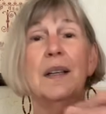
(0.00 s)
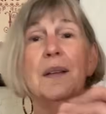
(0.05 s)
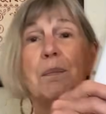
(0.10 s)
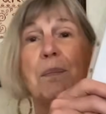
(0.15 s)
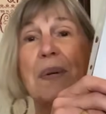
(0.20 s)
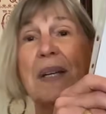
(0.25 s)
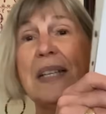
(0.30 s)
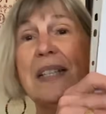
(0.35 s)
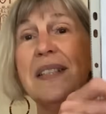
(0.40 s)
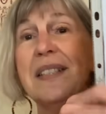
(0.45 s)

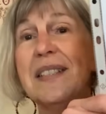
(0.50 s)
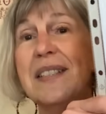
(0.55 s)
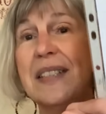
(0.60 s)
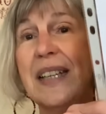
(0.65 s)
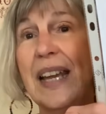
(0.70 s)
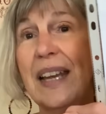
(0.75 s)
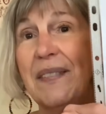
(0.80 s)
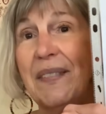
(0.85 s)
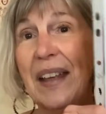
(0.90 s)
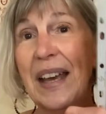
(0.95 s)
piece,
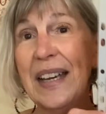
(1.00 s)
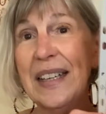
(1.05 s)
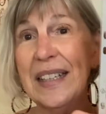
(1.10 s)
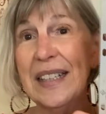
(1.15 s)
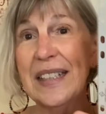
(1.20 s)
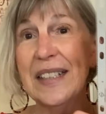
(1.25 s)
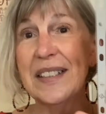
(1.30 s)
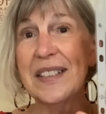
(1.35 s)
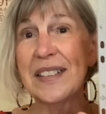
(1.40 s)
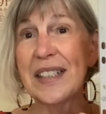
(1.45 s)
and that
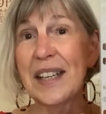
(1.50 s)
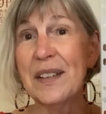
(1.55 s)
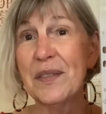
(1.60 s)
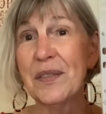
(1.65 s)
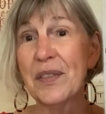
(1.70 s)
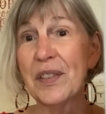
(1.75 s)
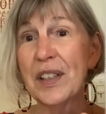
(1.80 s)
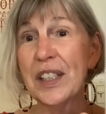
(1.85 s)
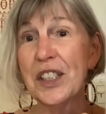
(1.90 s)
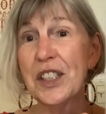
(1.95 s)
is a
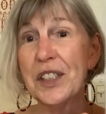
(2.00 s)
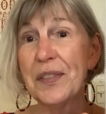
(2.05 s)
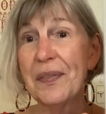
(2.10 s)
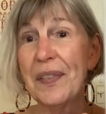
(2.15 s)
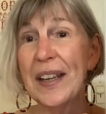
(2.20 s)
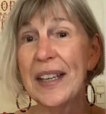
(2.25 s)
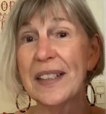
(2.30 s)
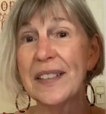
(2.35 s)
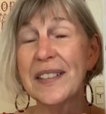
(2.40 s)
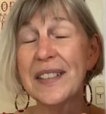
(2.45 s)
French
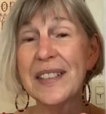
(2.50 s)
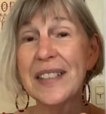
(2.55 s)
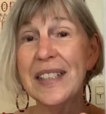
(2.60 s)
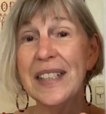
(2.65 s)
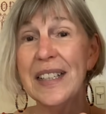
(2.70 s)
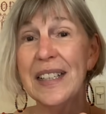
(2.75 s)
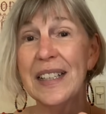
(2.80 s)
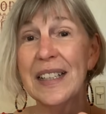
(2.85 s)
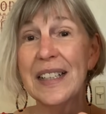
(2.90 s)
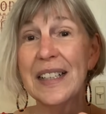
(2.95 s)

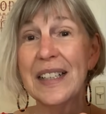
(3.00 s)
Fancy